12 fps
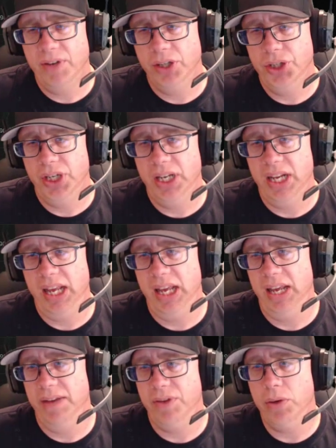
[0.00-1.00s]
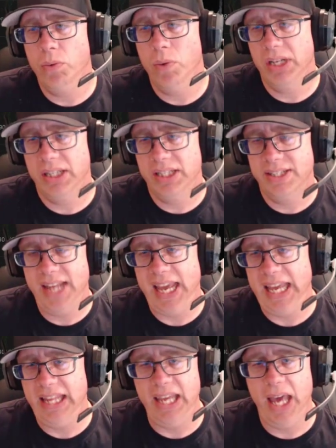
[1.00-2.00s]
function if you want to
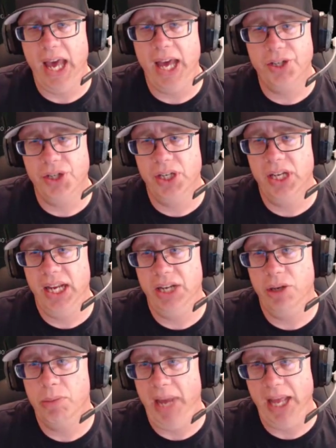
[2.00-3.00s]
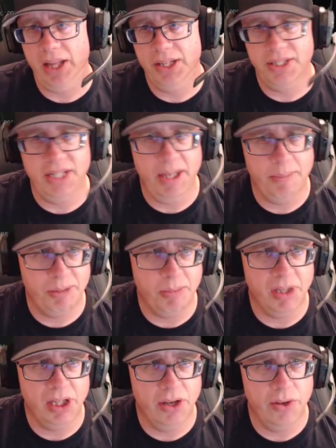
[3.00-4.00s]
stay in the action and your balance dips
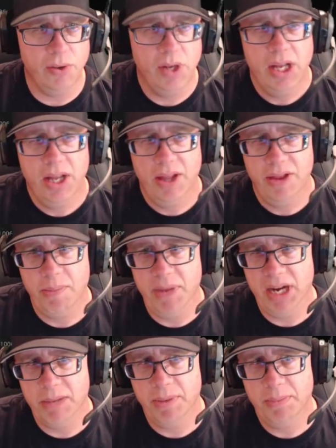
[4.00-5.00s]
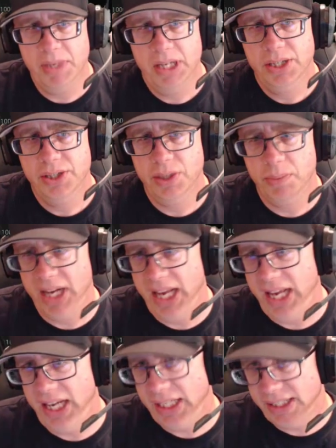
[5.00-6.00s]
below the minimum. So I'm going
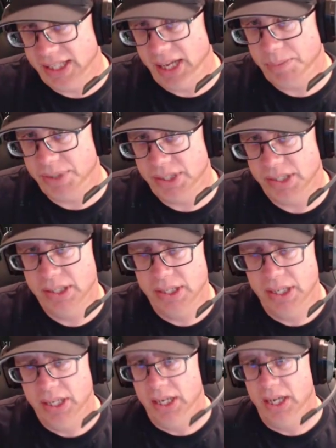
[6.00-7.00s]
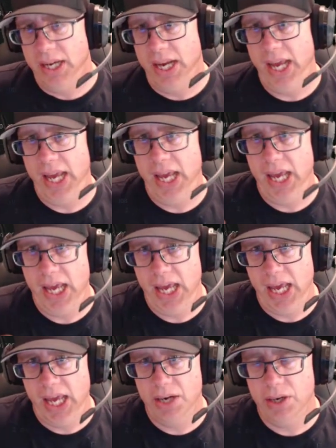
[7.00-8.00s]
to hit accept,
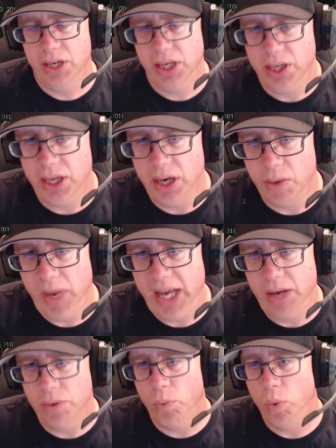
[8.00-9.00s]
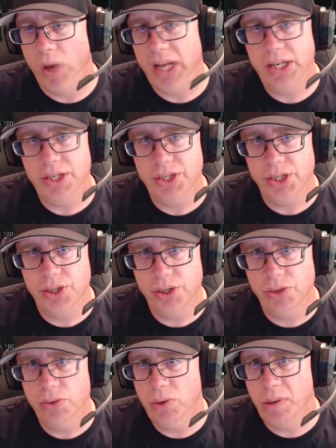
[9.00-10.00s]
and you're going to wait 1 to
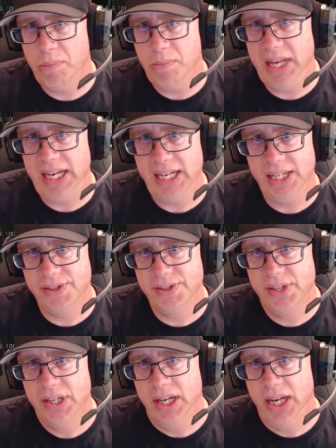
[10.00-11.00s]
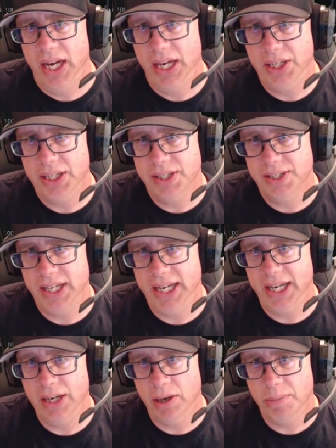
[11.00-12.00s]
2 minutes, and you can see
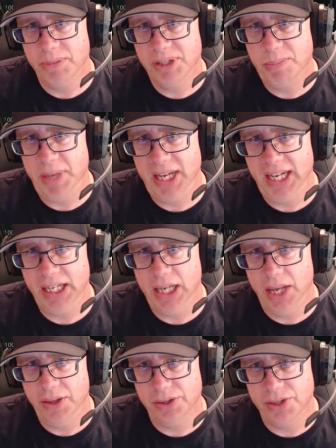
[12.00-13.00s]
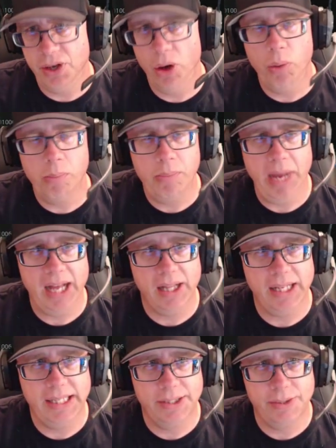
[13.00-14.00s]
here I'm spinning and there's no
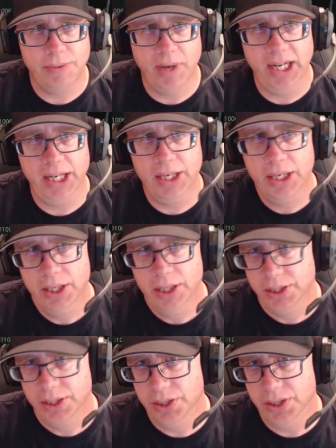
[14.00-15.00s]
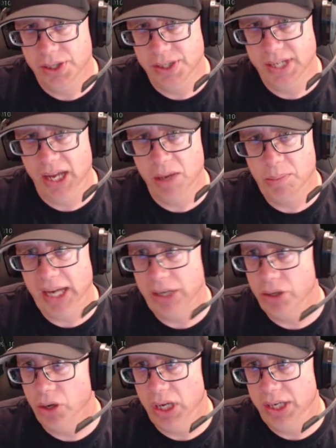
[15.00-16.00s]
balance, right? Turn the sound
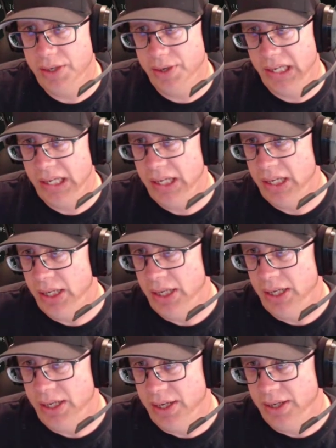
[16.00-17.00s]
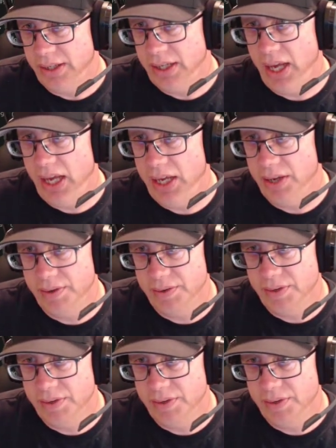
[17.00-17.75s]
back on. Okay.